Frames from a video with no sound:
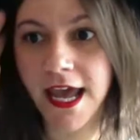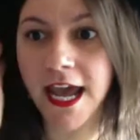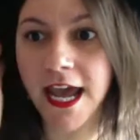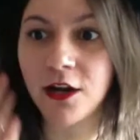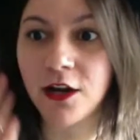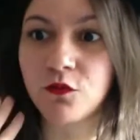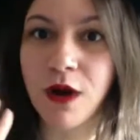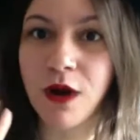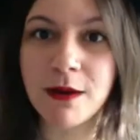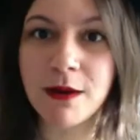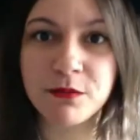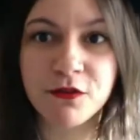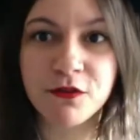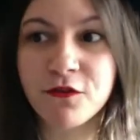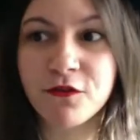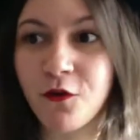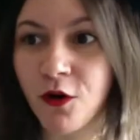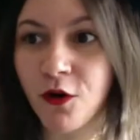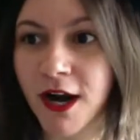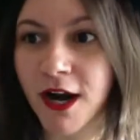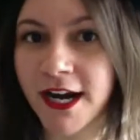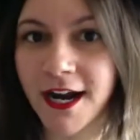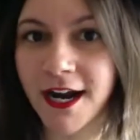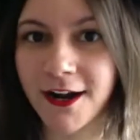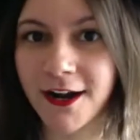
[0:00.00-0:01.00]
and right
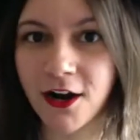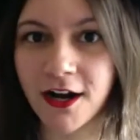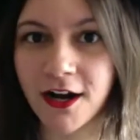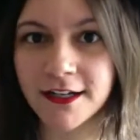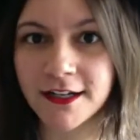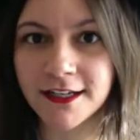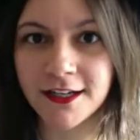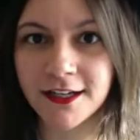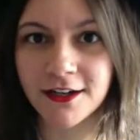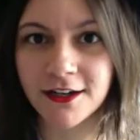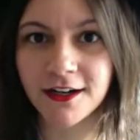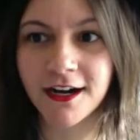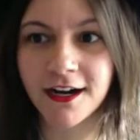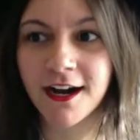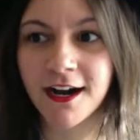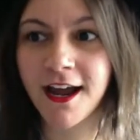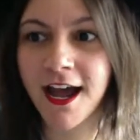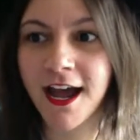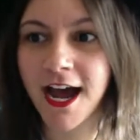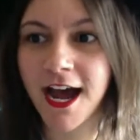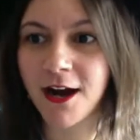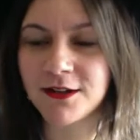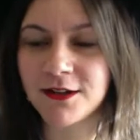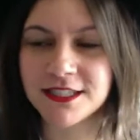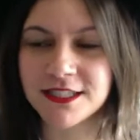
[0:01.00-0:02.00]
before I got on here
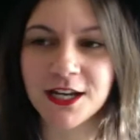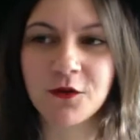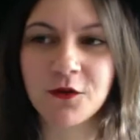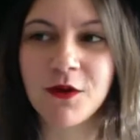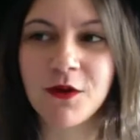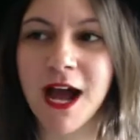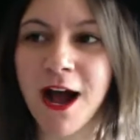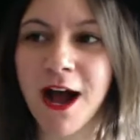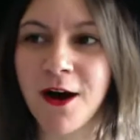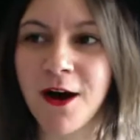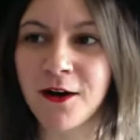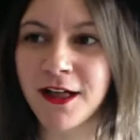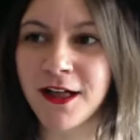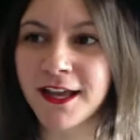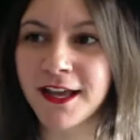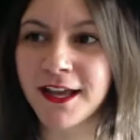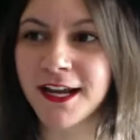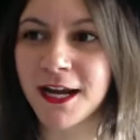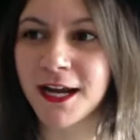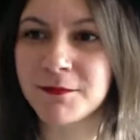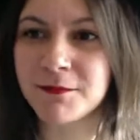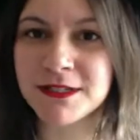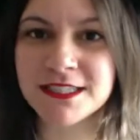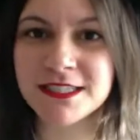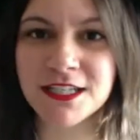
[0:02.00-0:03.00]
I was like wow like
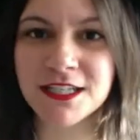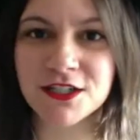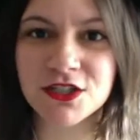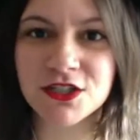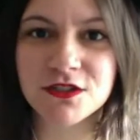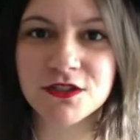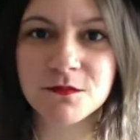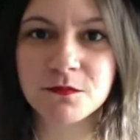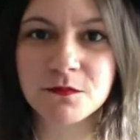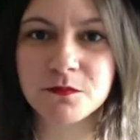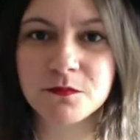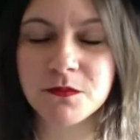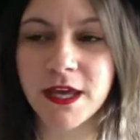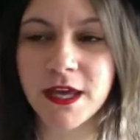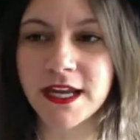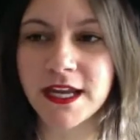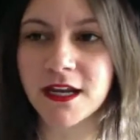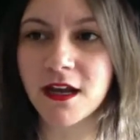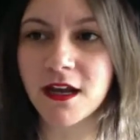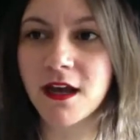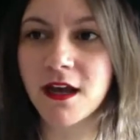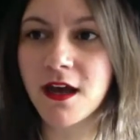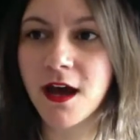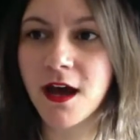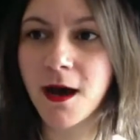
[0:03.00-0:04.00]
I'm in such
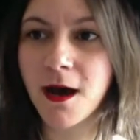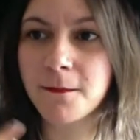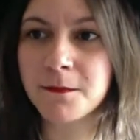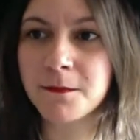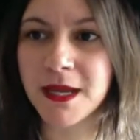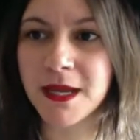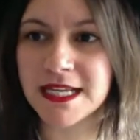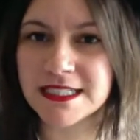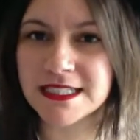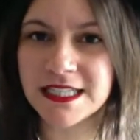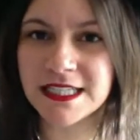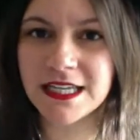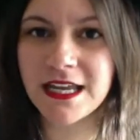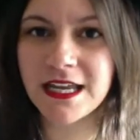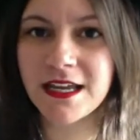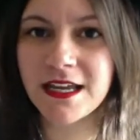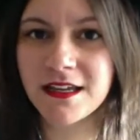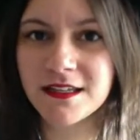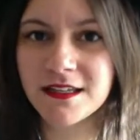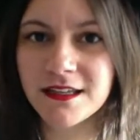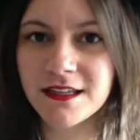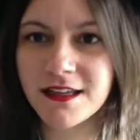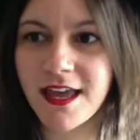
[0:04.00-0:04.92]
like amazing